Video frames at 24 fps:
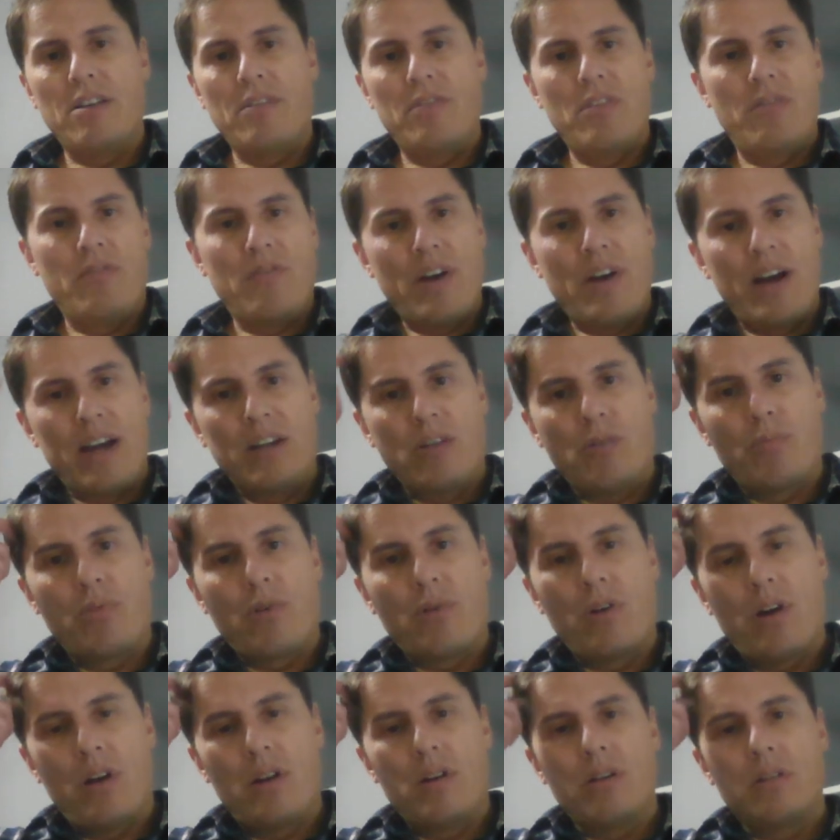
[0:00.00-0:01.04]
of the final
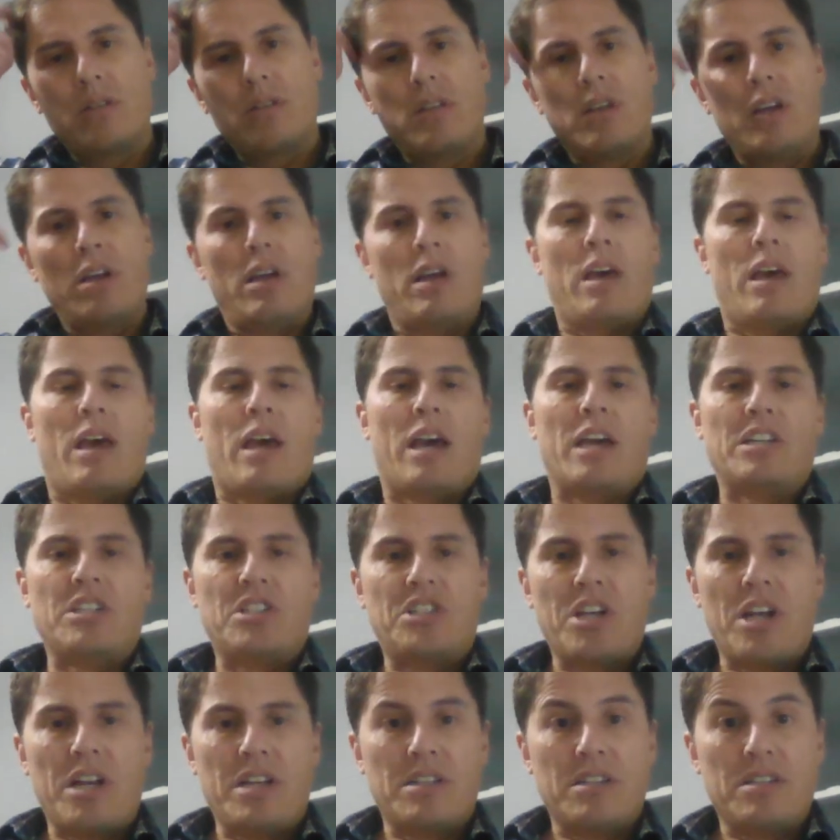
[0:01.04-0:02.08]
product and
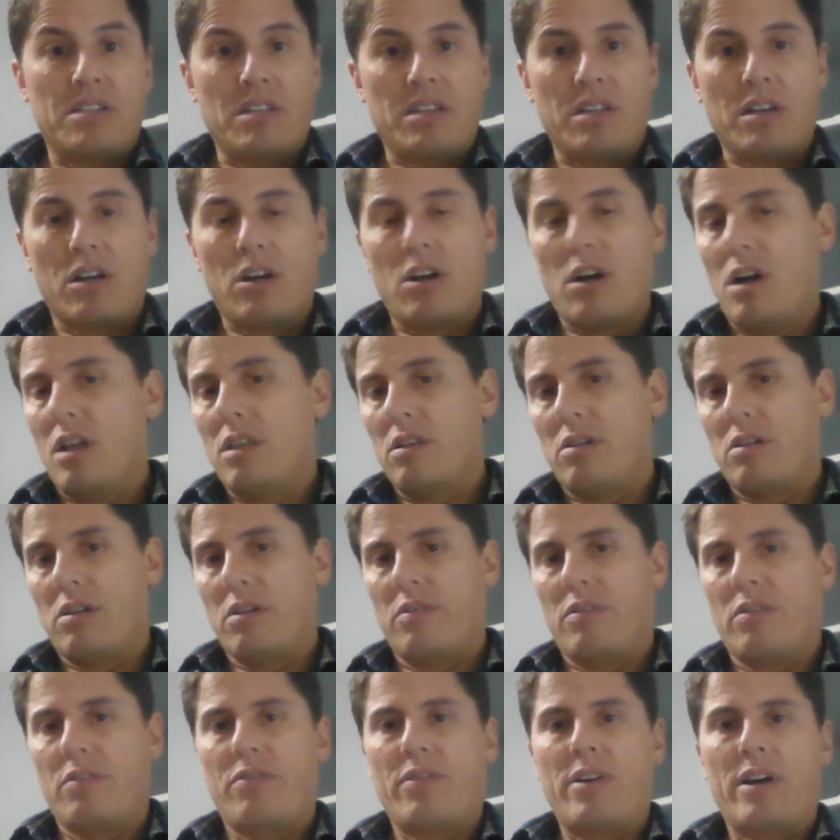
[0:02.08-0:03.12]
changes in the color
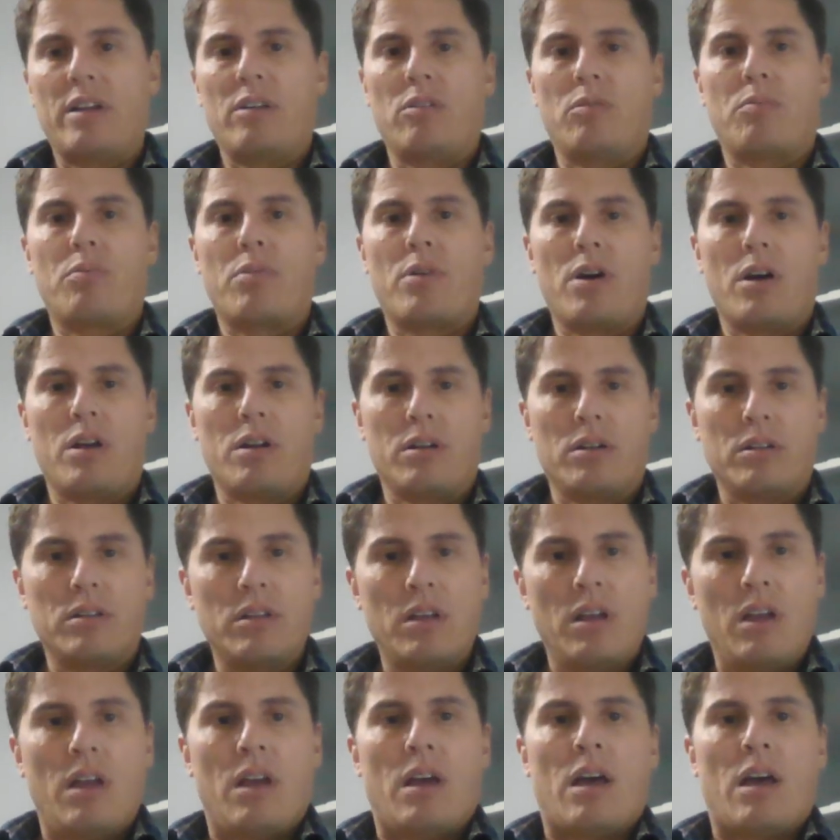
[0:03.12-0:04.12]
of the final product.